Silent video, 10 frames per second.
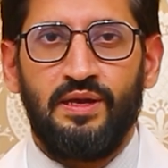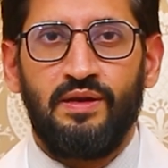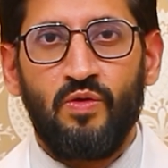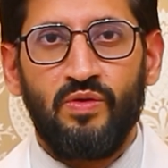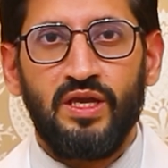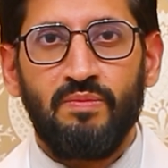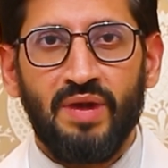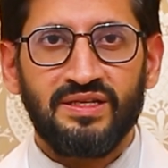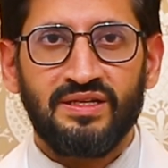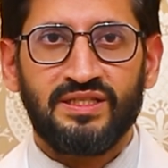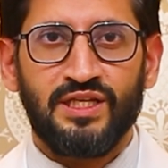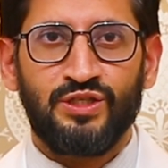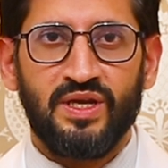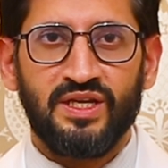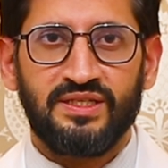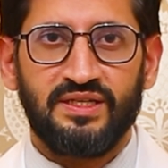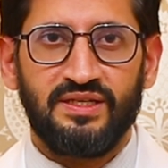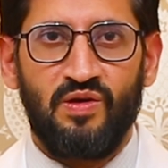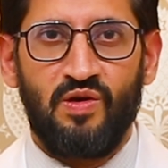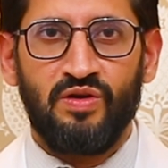Now imagine a
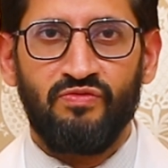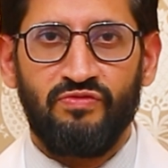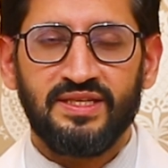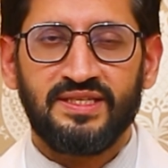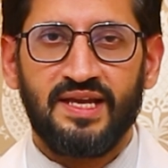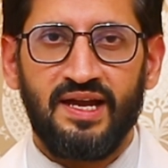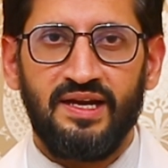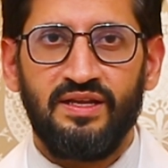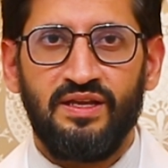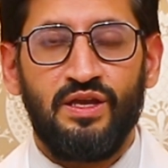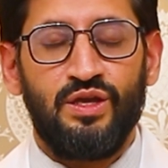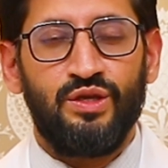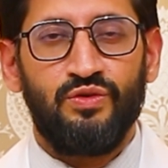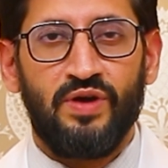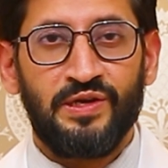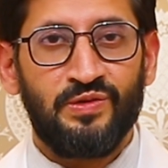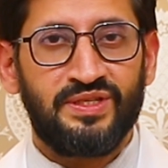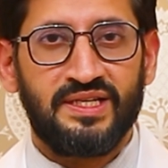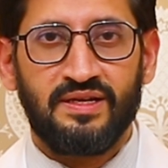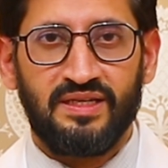situation: on one side you are using a